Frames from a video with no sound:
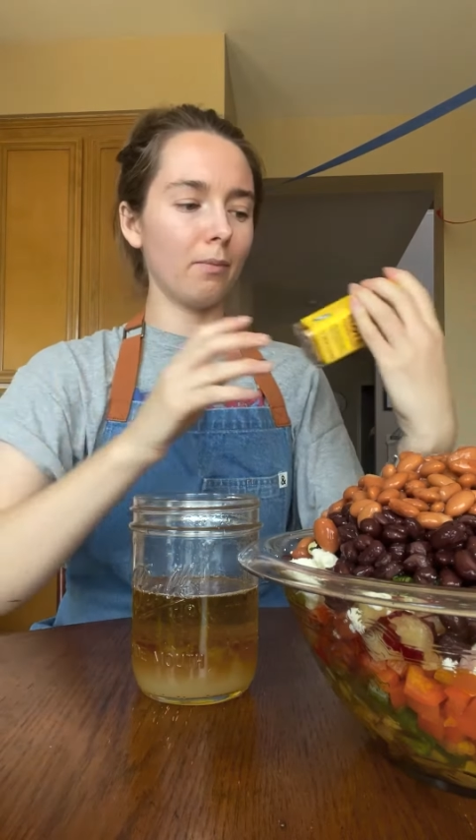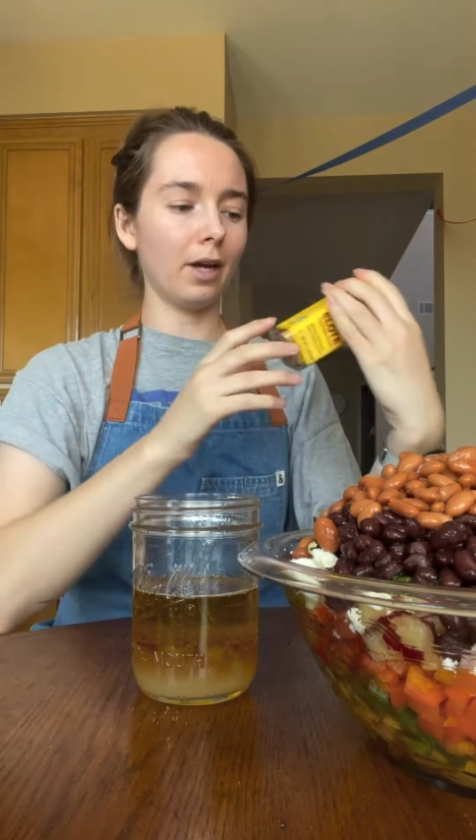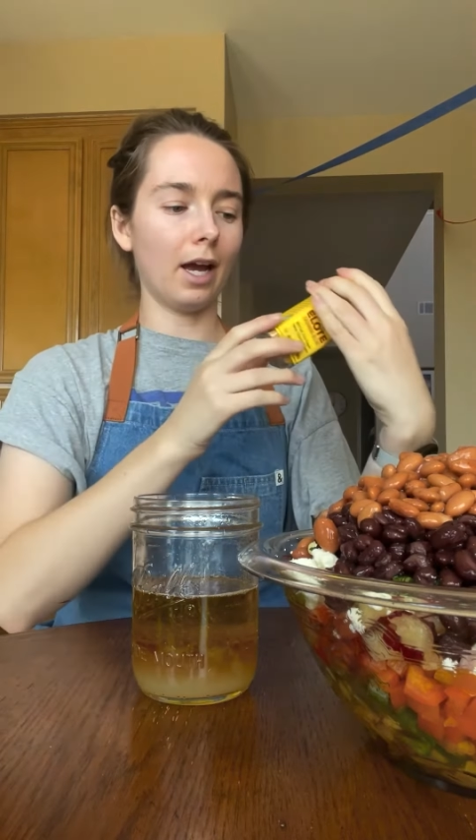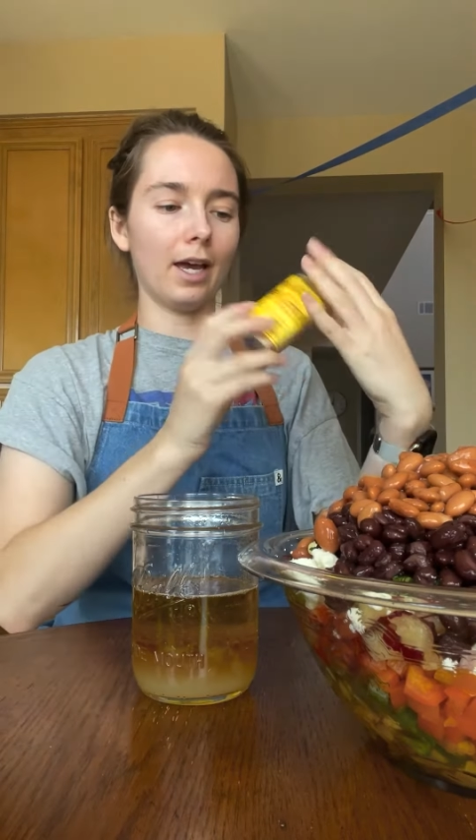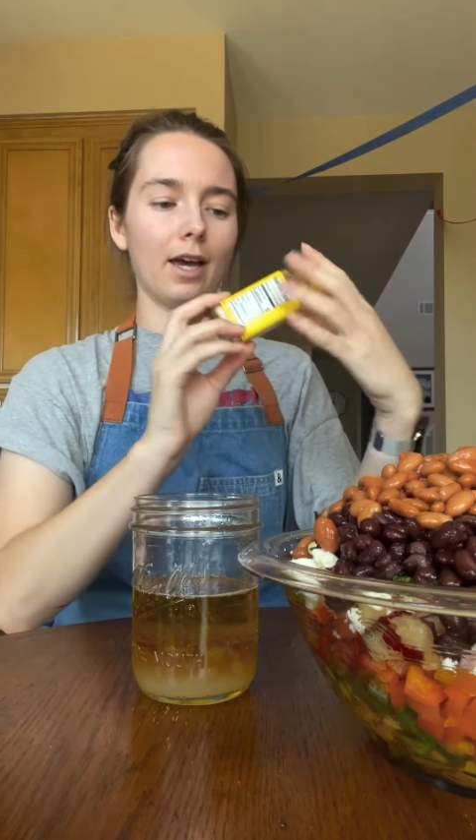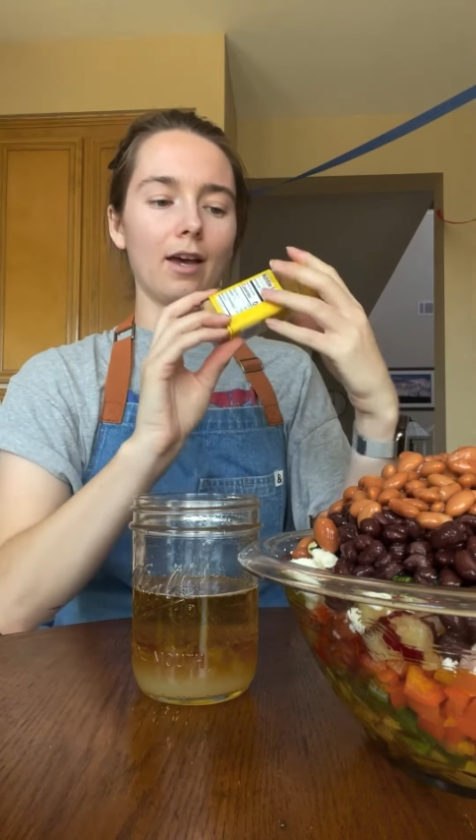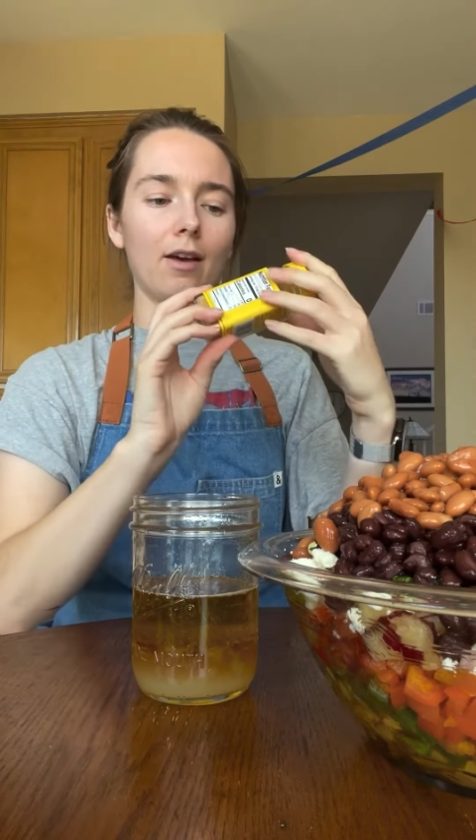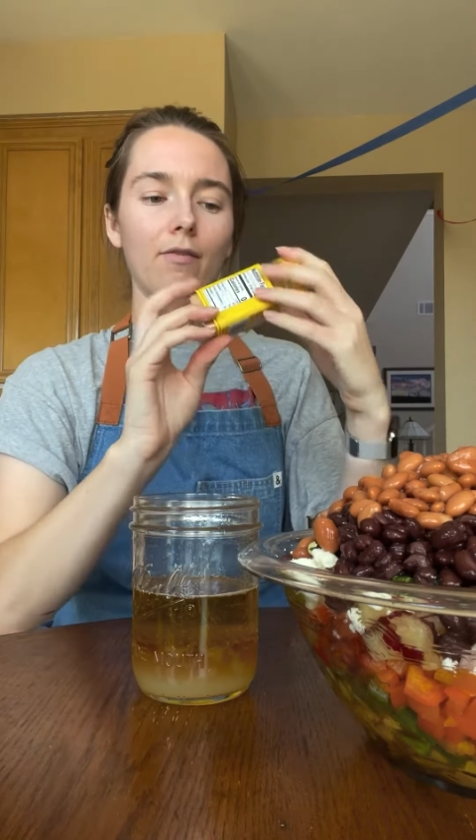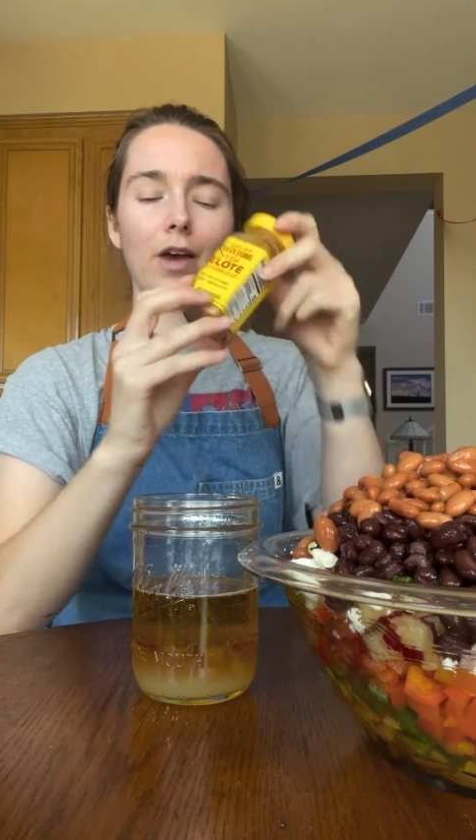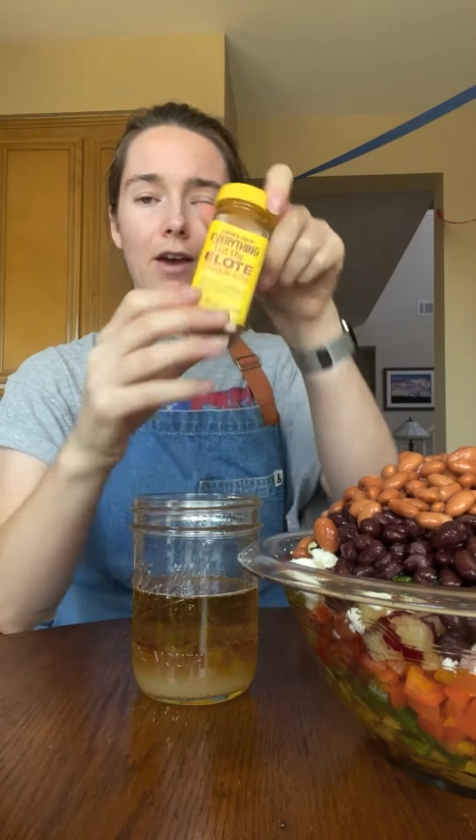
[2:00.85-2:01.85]
but I
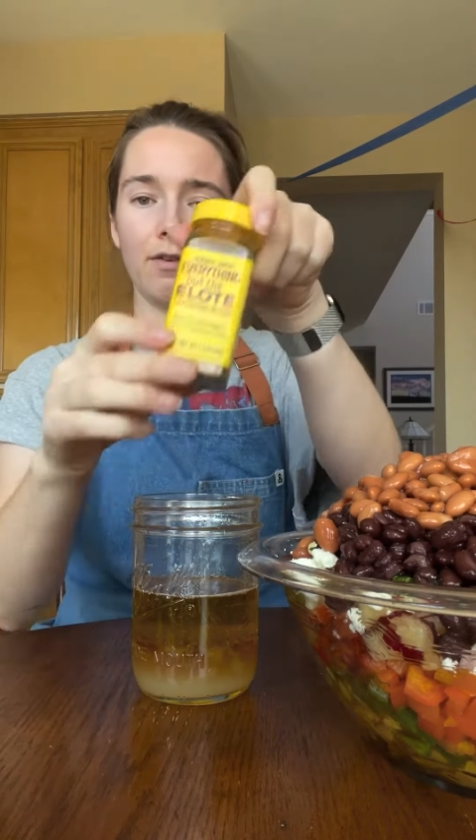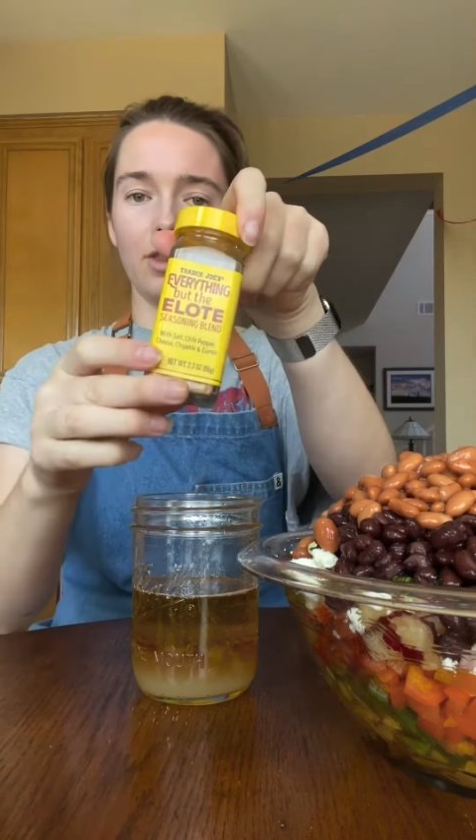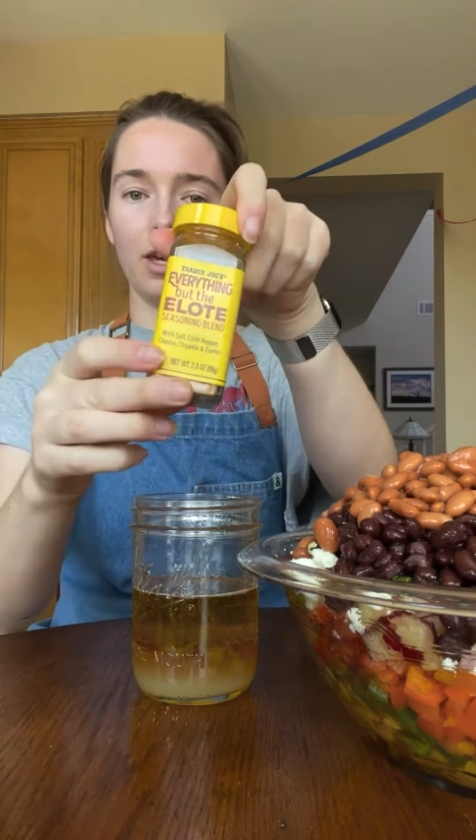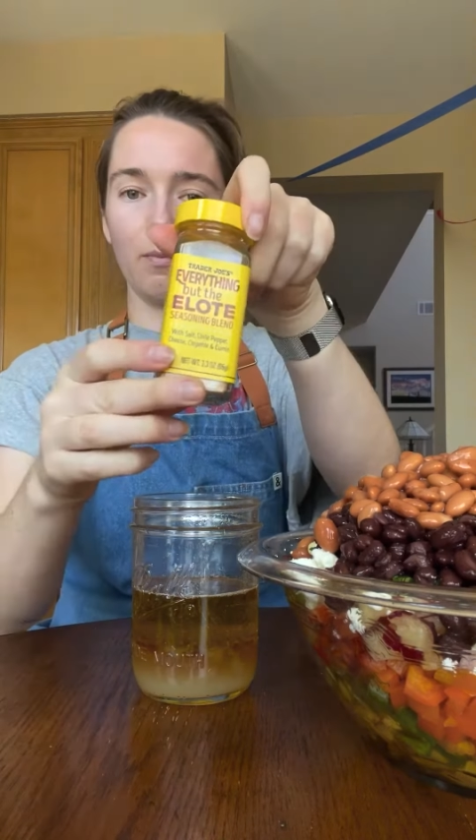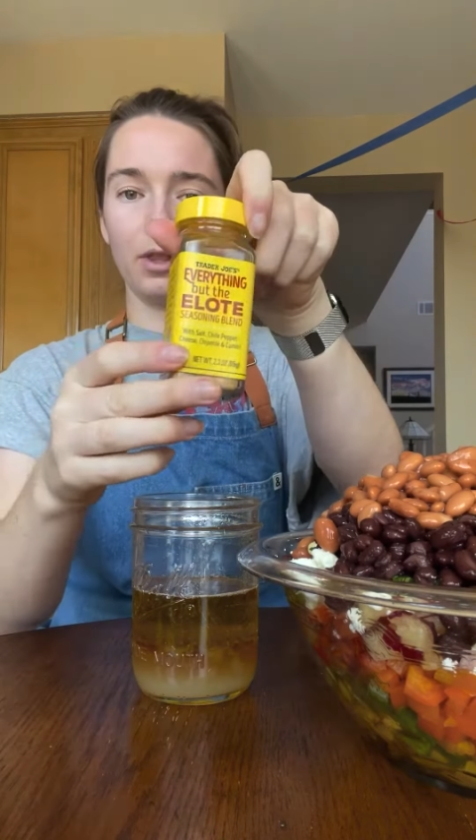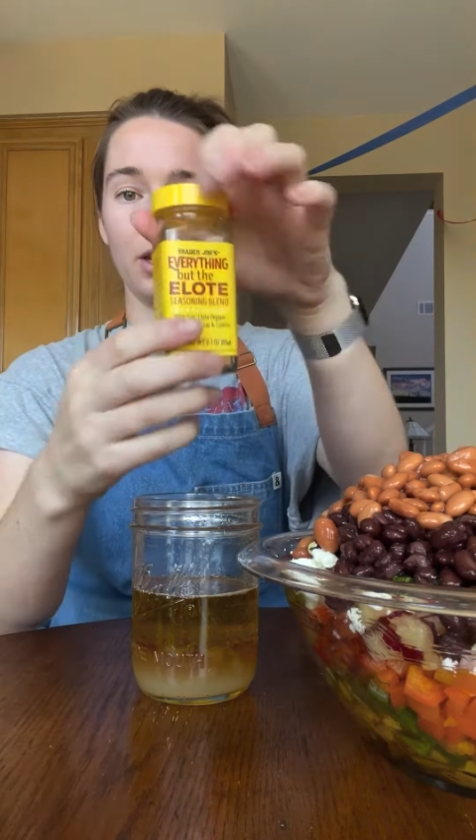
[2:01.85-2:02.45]
have everything but the